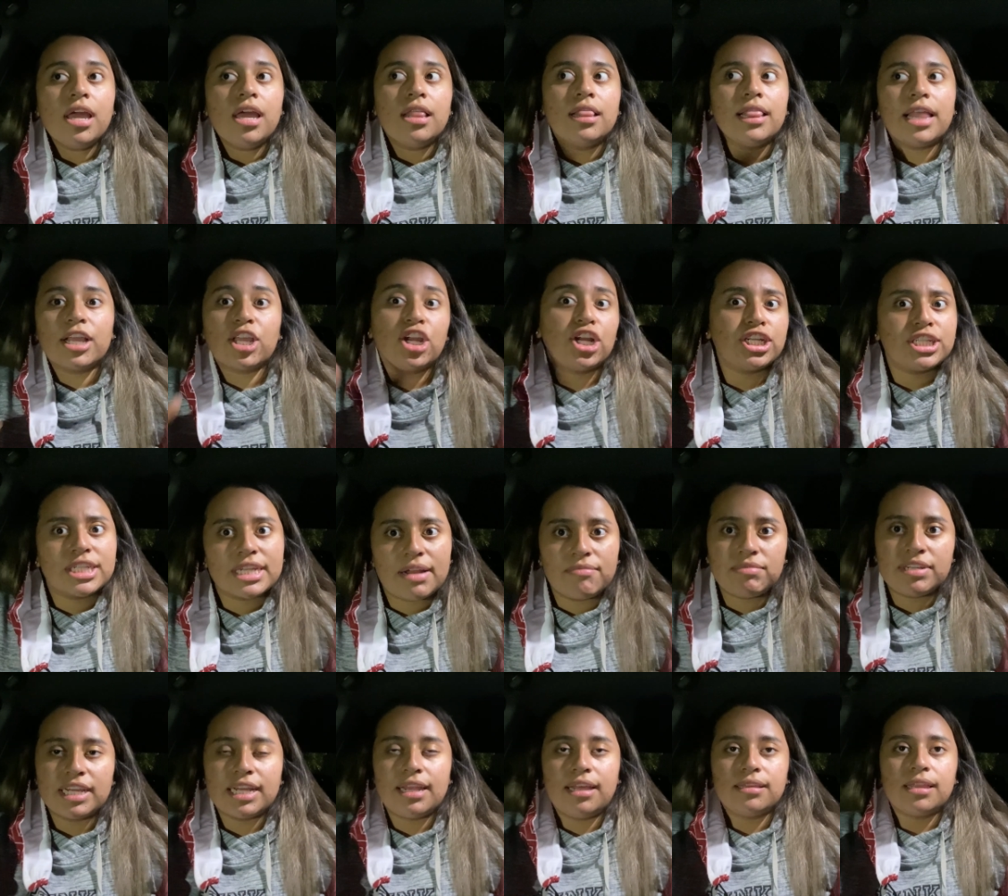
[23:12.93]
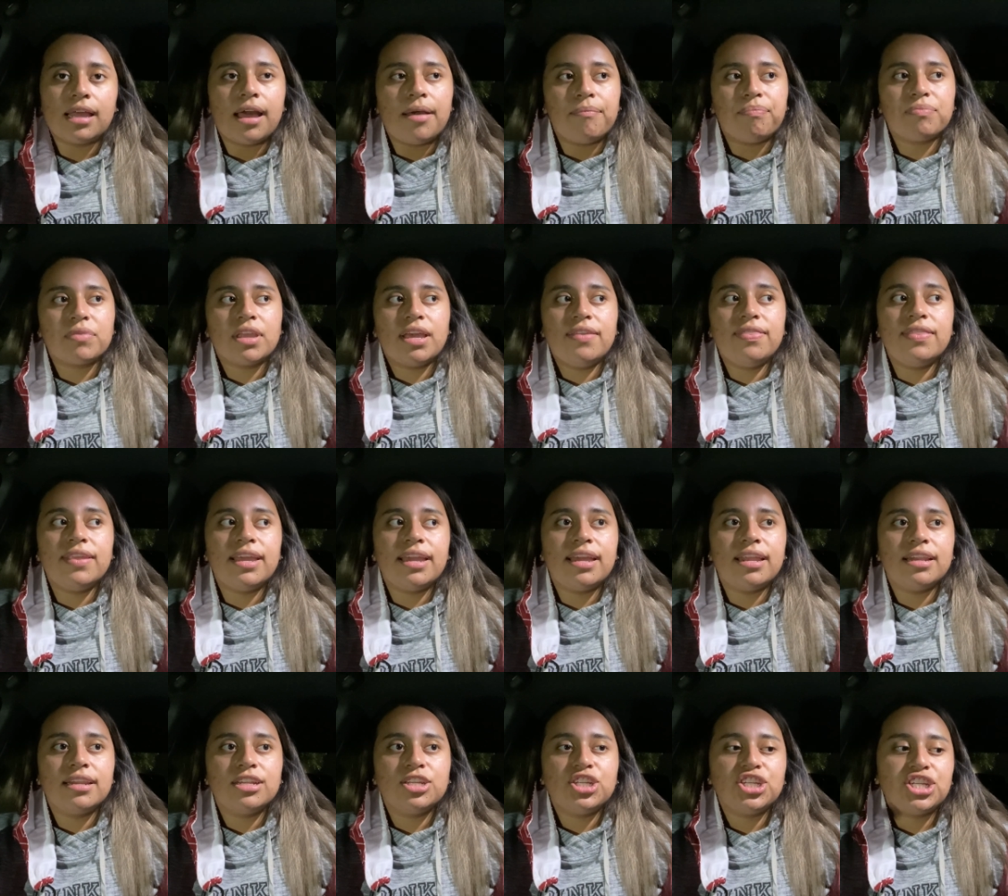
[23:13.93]
like you're just gonna take like that. And
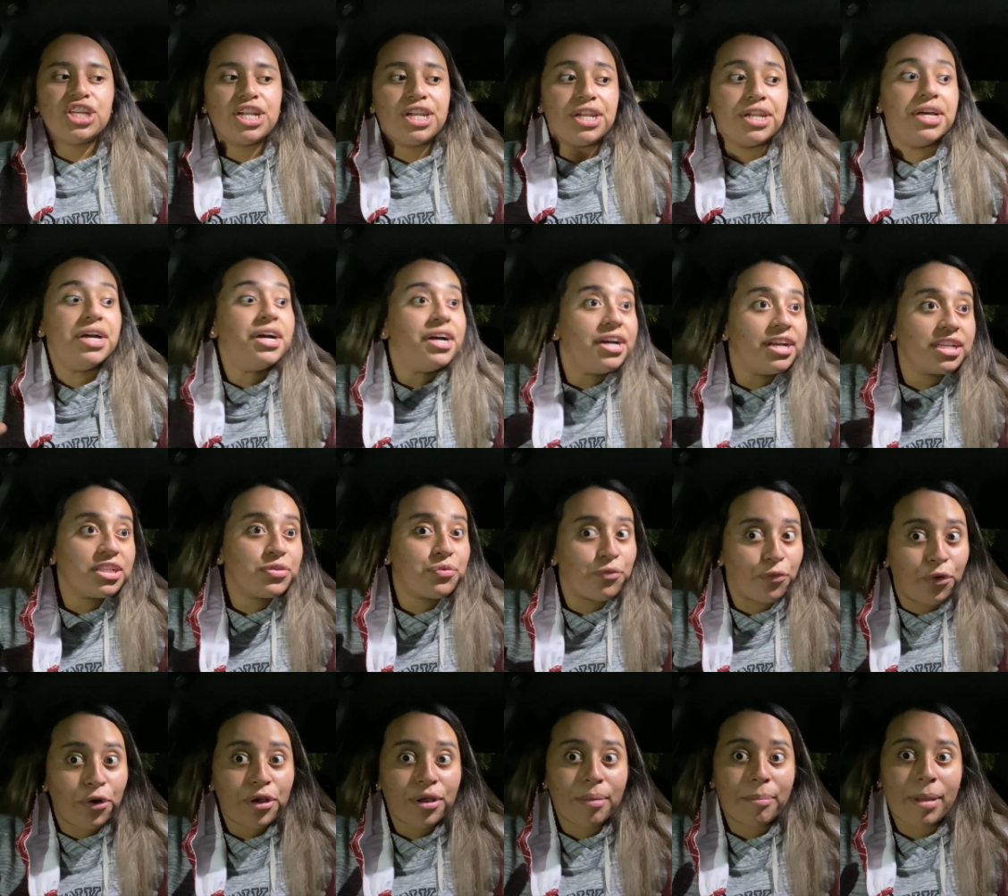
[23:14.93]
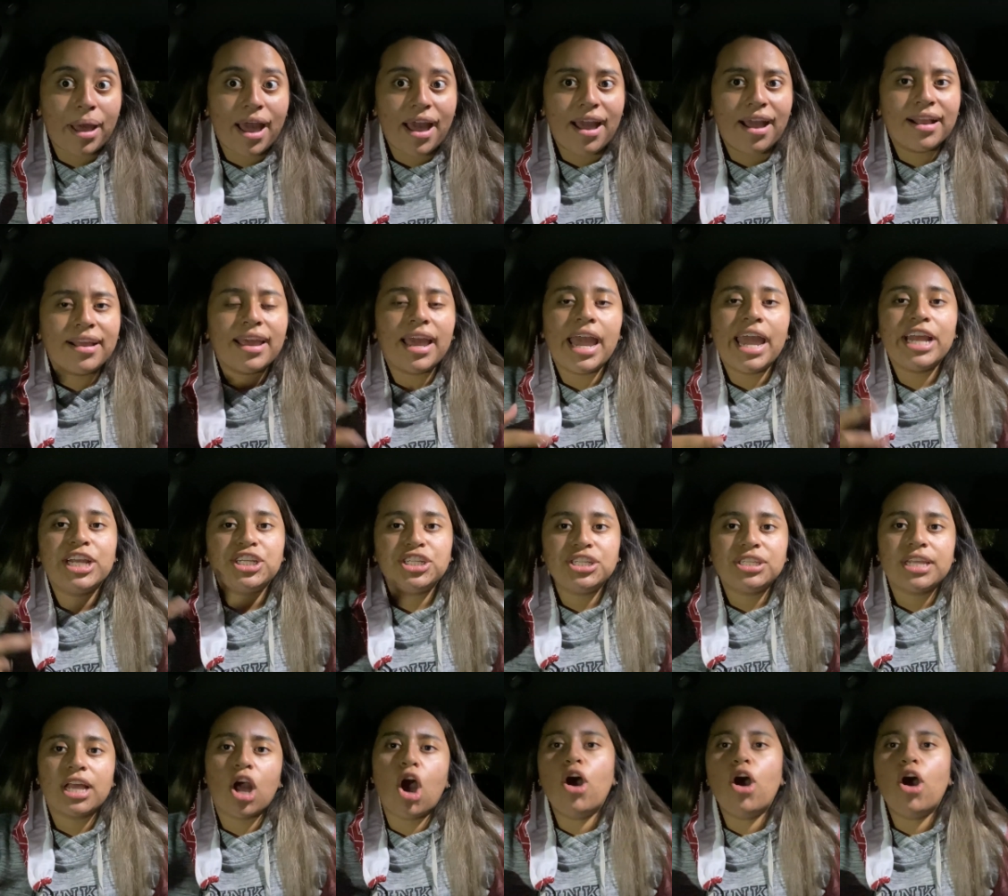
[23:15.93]
then she looks for a bag and she's like,